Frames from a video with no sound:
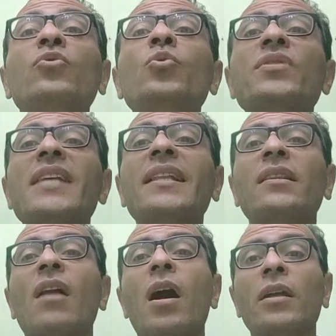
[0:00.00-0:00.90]
two Z
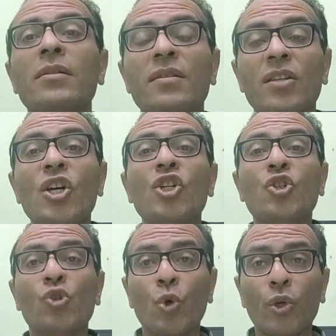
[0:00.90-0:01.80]
lines
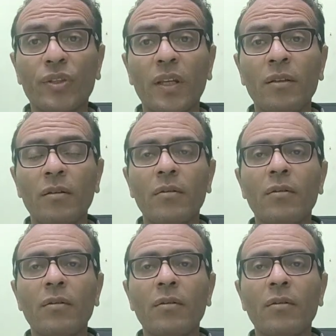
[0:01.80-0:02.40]
shorten,